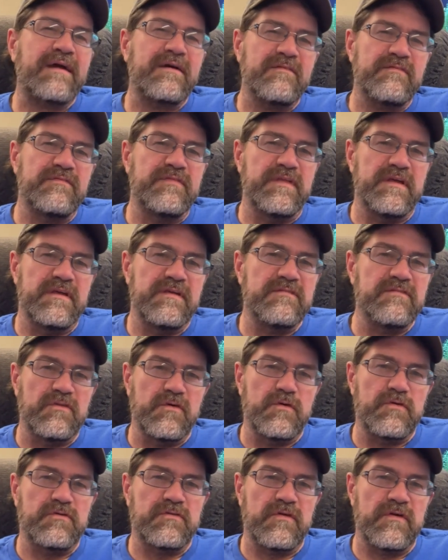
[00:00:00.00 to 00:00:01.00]
of these
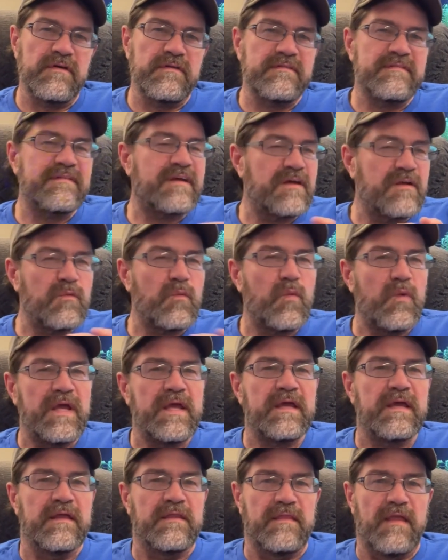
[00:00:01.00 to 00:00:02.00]
nutrients can
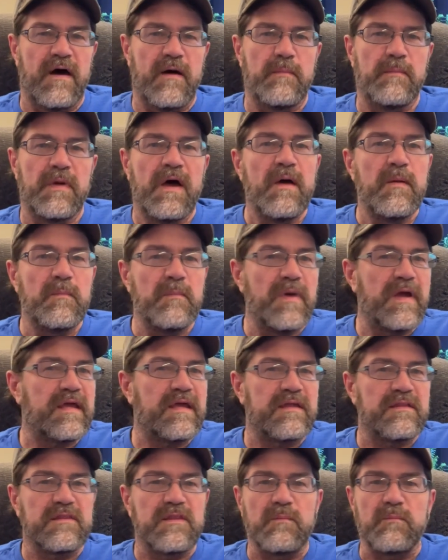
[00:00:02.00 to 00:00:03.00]
weaken them,
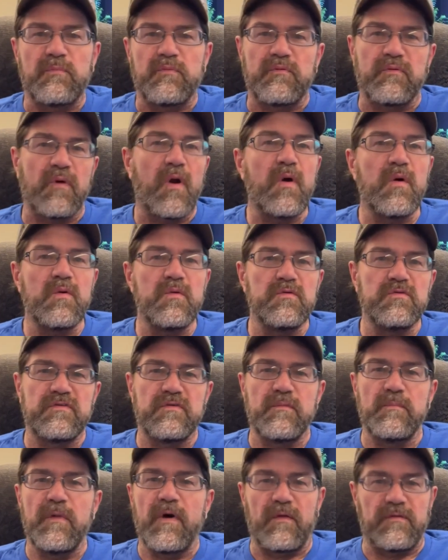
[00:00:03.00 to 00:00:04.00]
making them prone to
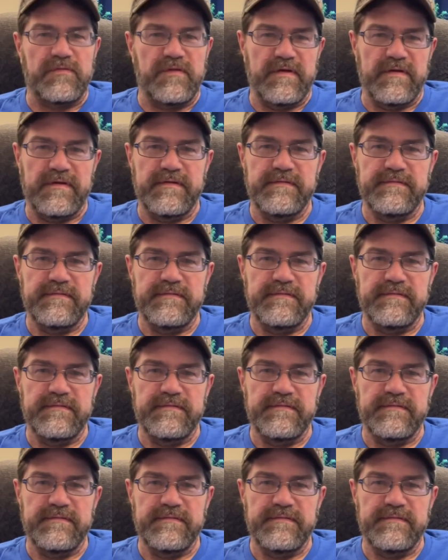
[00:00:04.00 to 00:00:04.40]
melting.